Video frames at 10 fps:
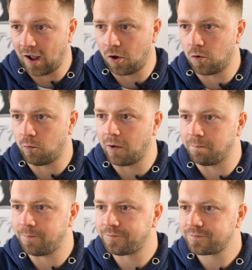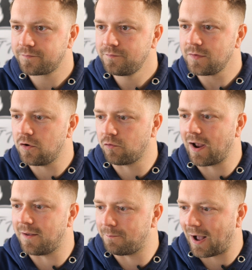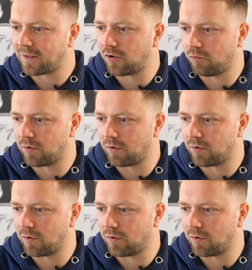a good one. Right, back to our